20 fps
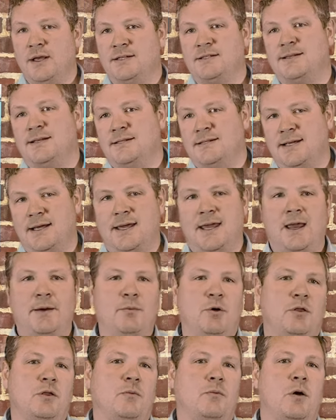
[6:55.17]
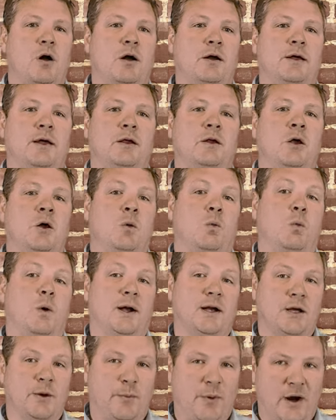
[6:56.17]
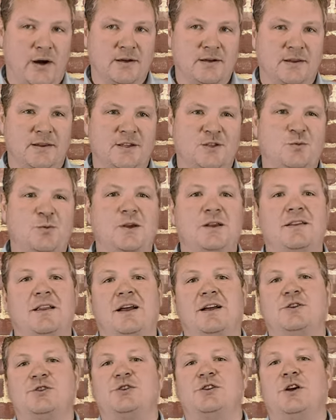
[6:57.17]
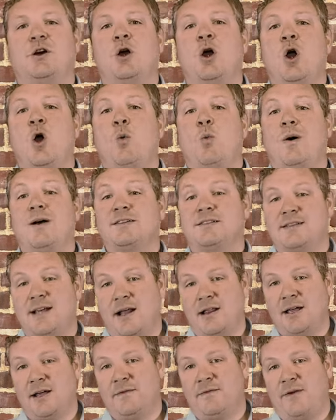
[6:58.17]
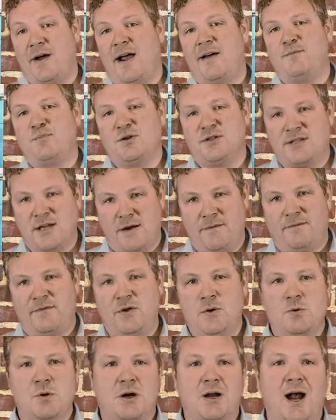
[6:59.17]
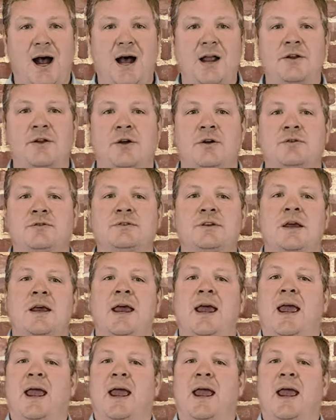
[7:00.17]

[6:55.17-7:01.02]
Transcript: listings that came on the market when compared to this week last year, while selling 5% fewer condos.